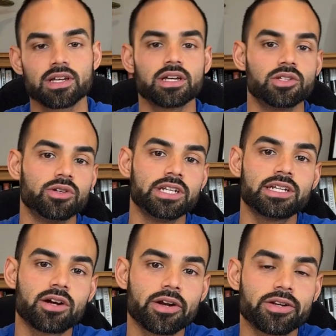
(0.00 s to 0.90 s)
you need
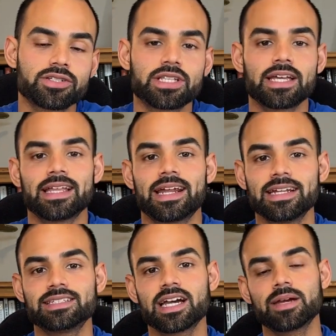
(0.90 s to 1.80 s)
to understand that
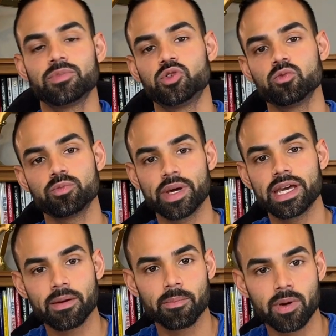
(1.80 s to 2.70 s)
anytime you
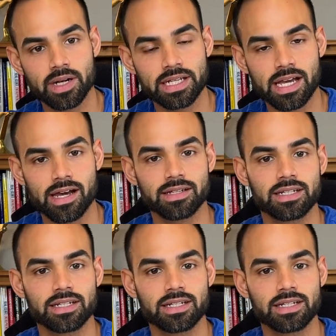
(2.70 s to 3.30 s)
make money on